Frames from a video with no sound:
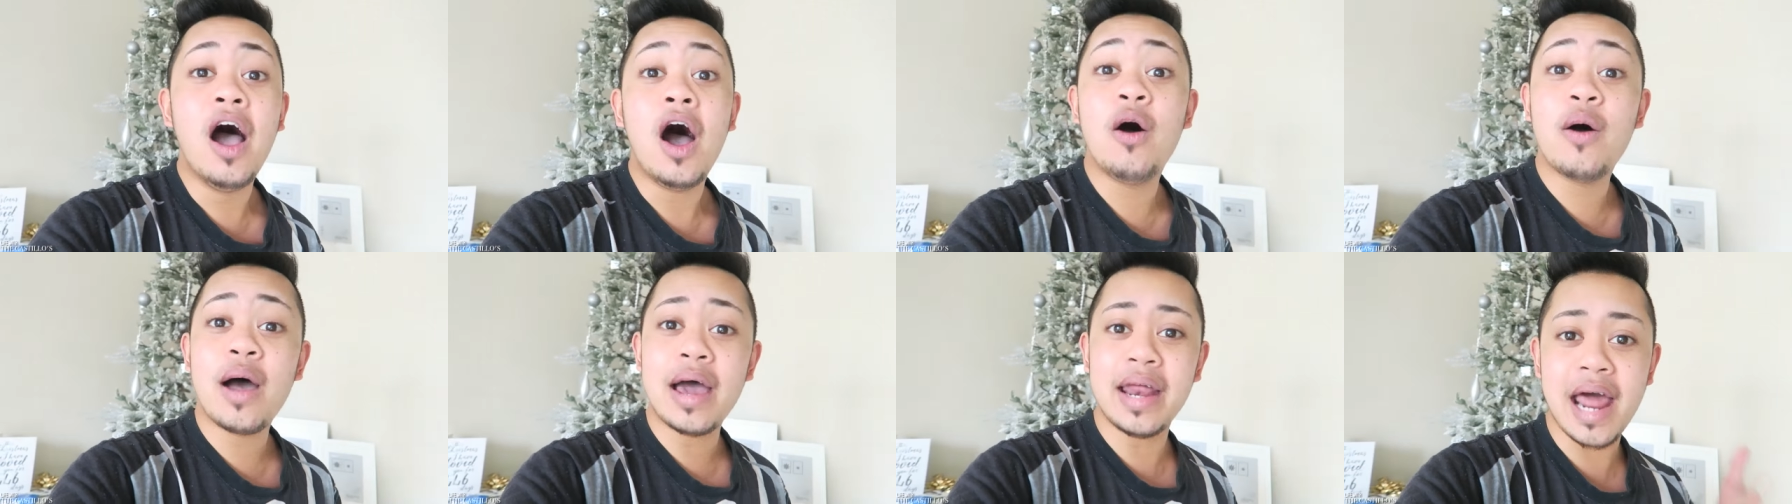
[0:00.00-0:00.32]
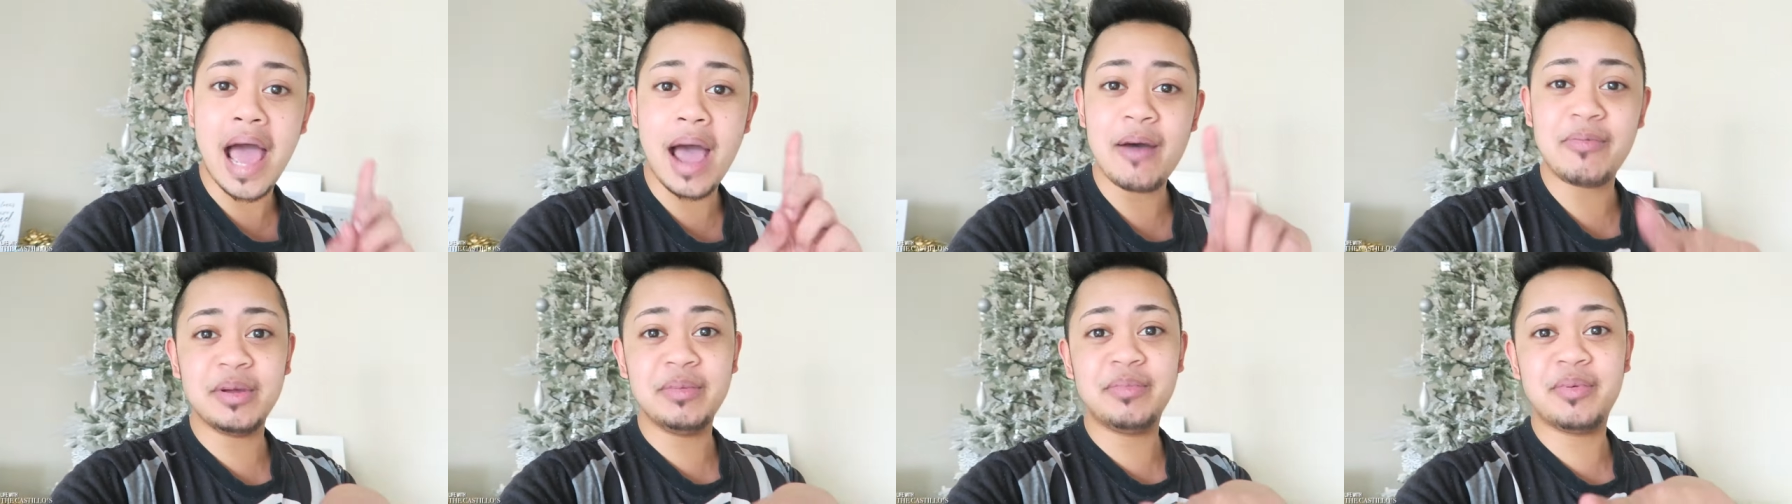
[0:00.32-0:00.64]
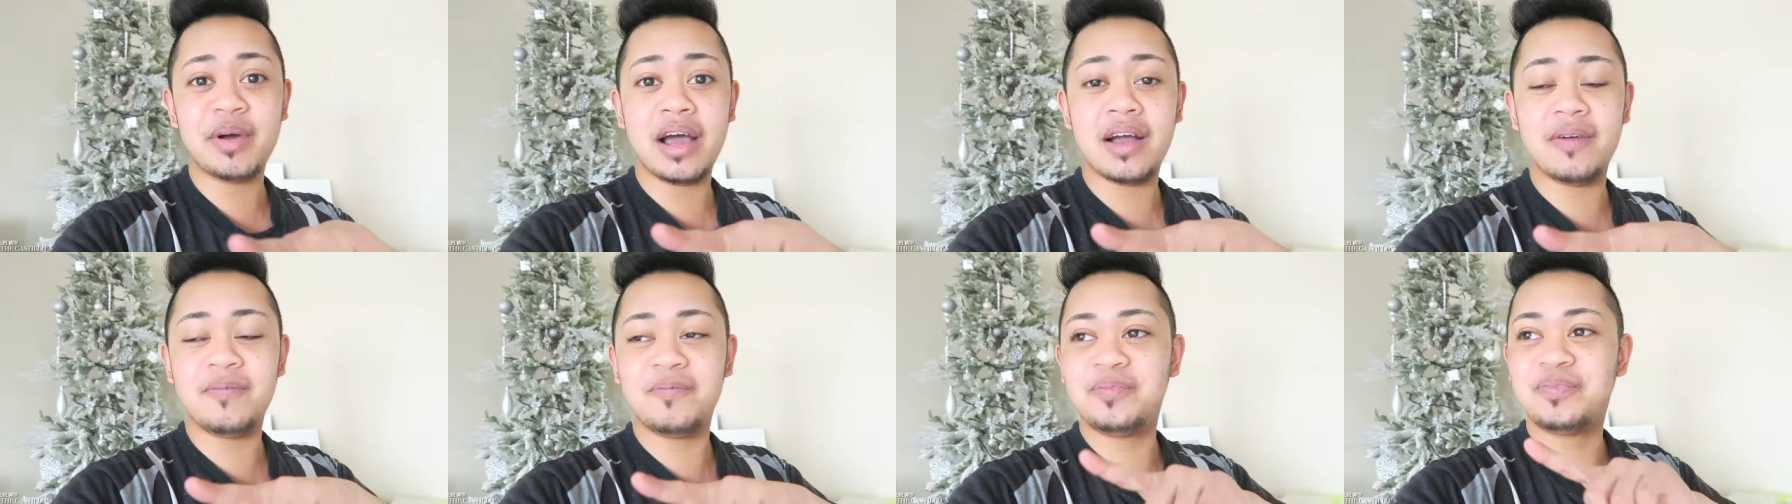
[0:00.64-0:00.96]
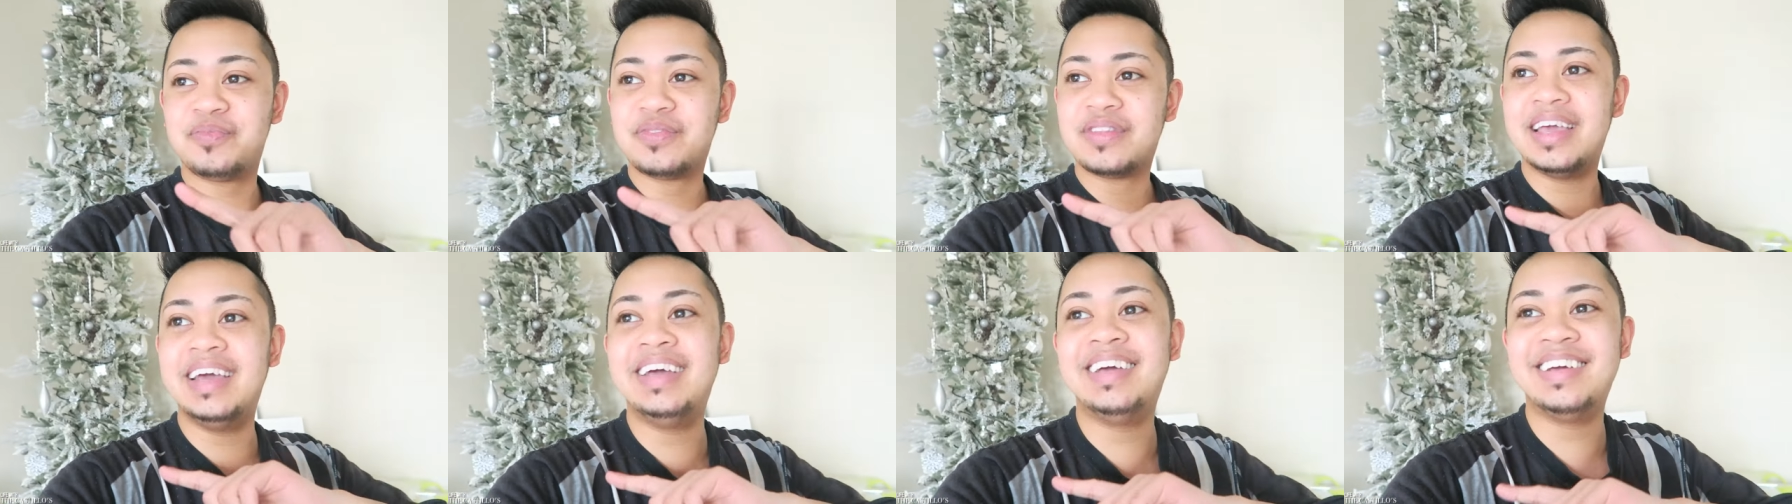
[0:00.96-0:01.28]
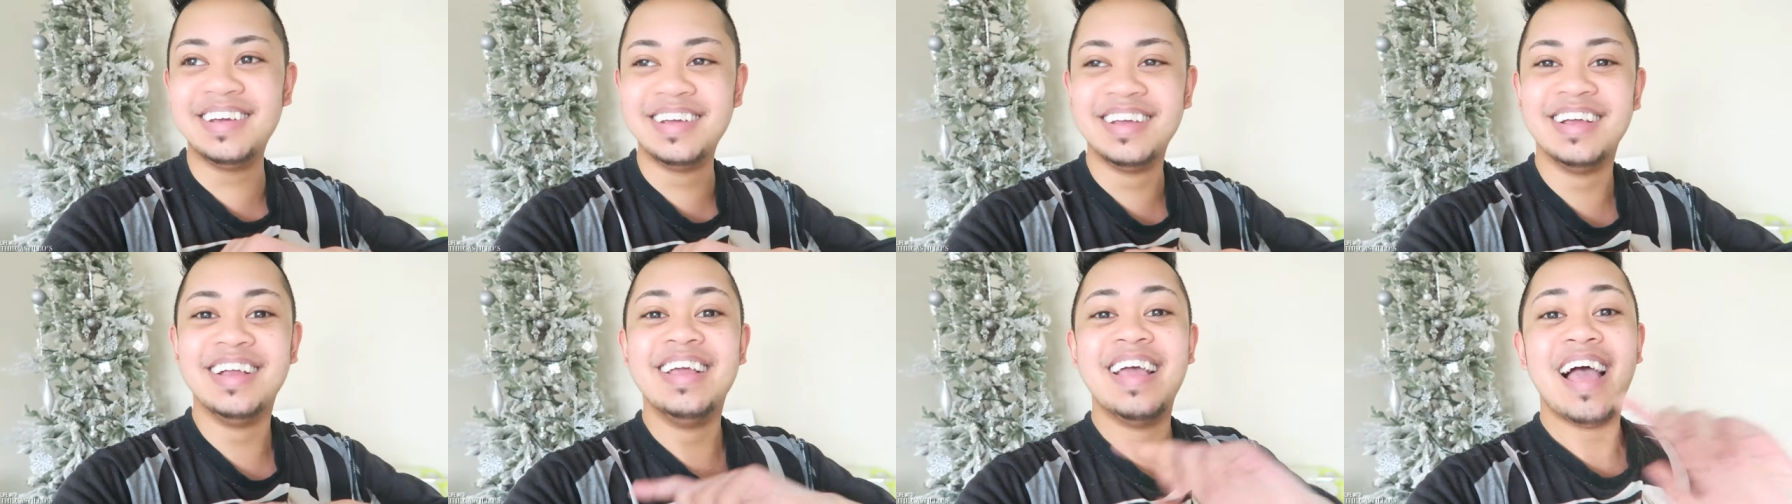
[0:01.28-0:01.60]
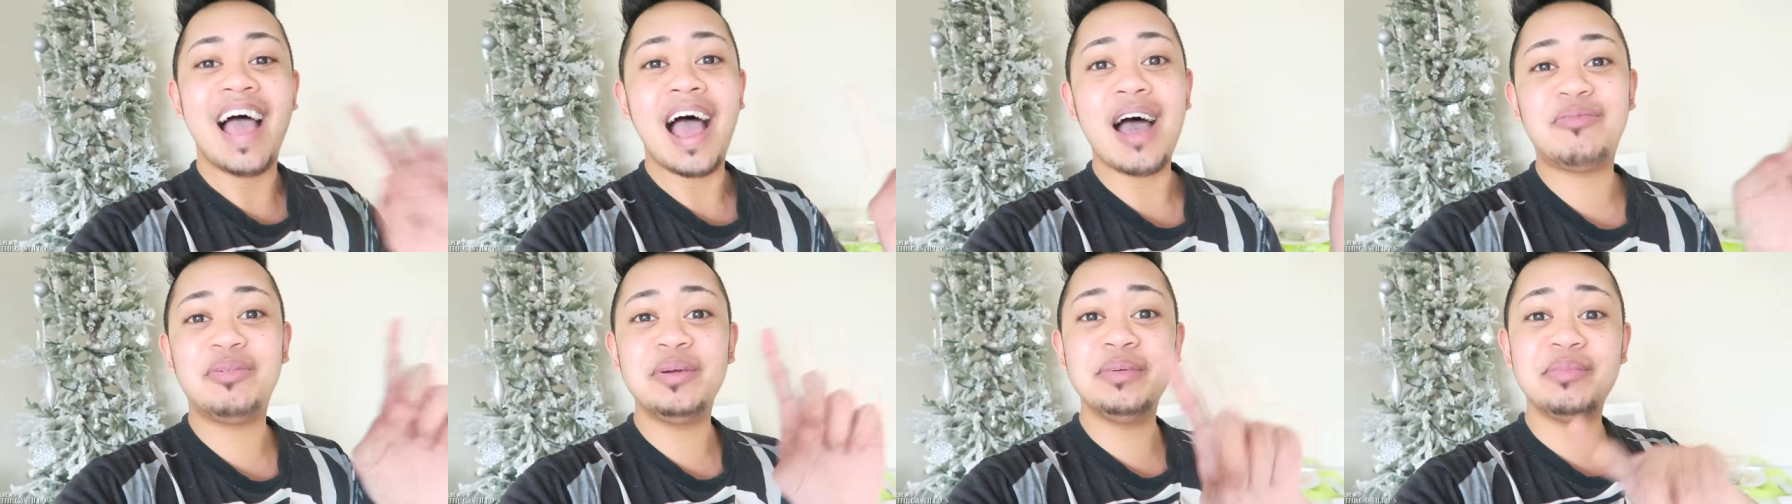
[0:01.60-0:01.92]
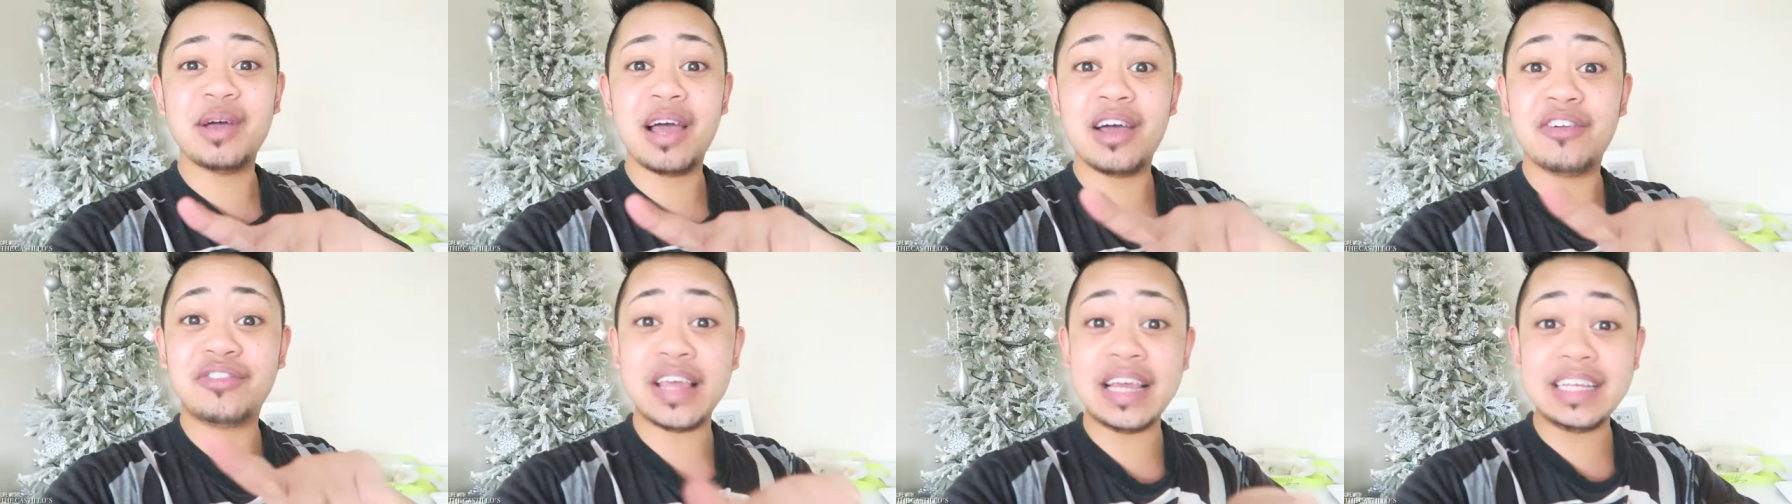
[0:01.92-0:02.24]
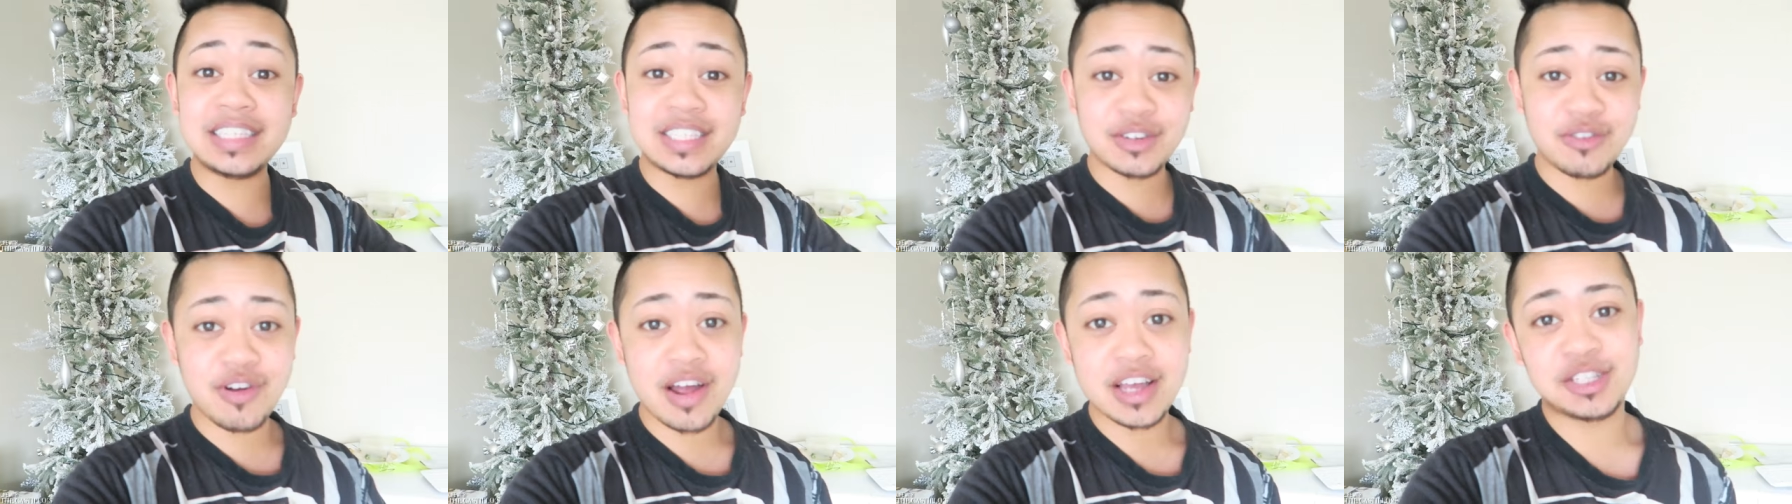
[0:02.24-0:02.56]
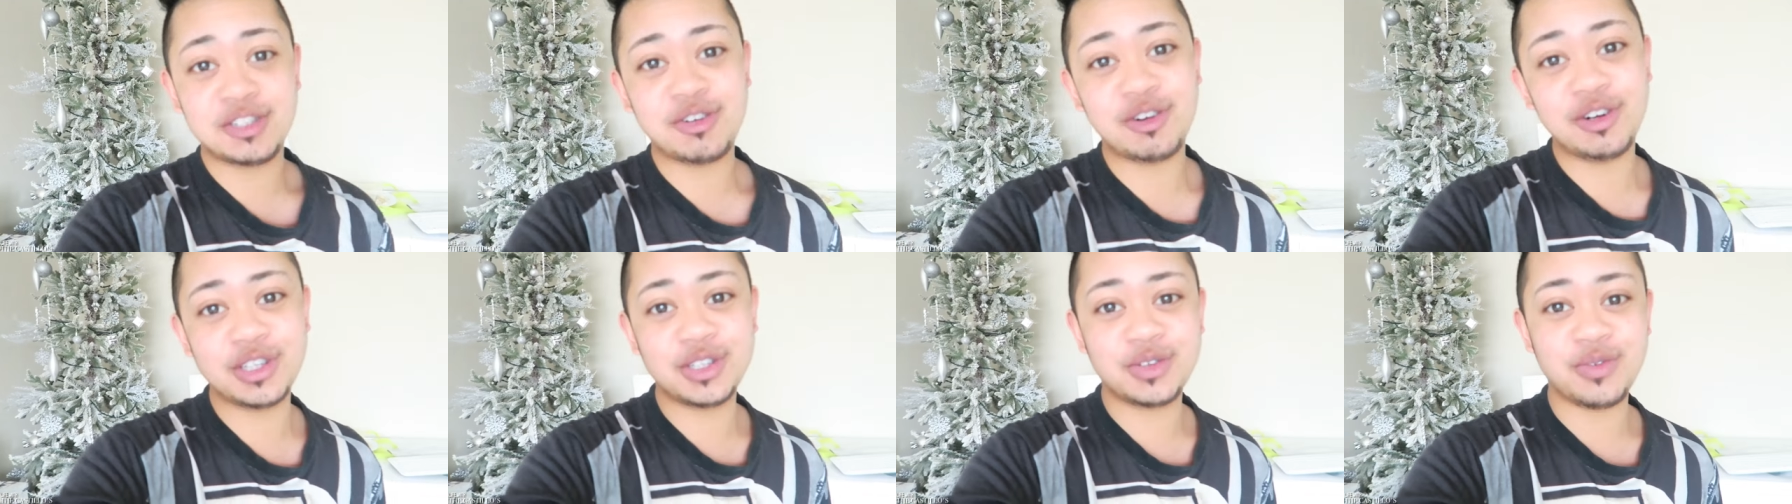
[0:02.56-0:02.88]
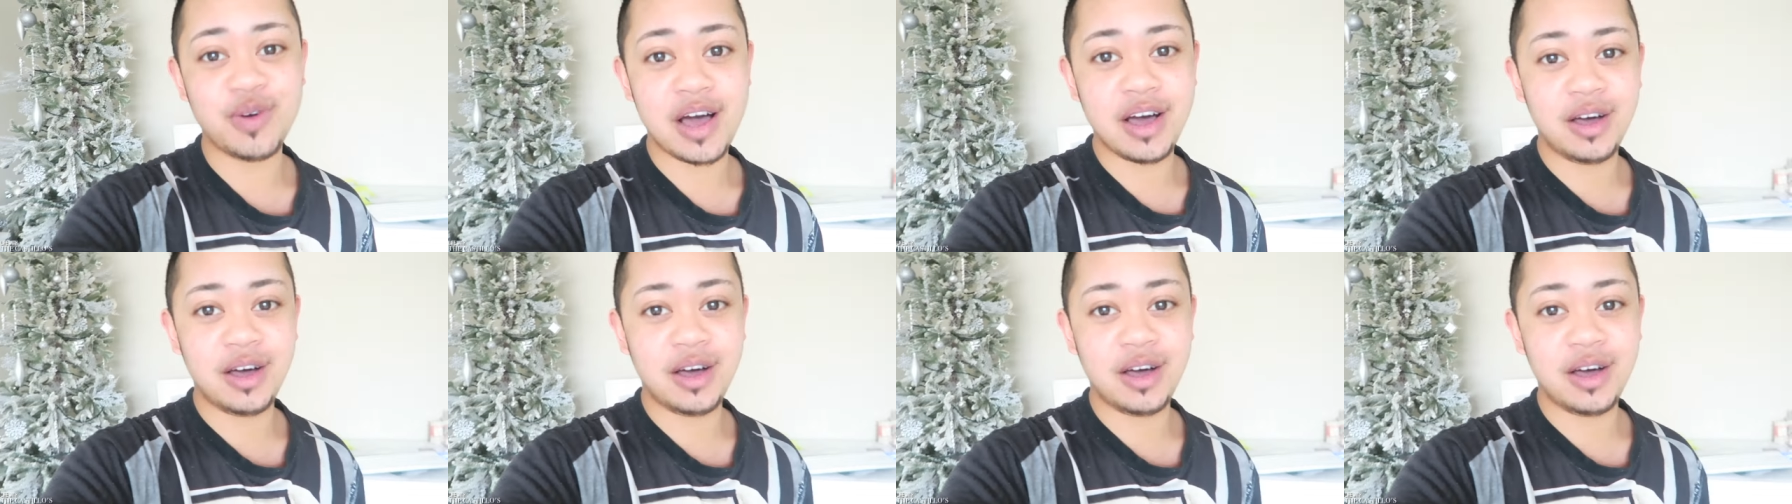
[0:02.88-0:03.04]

Oh, and happy birthday. Happy birthday to Ressa as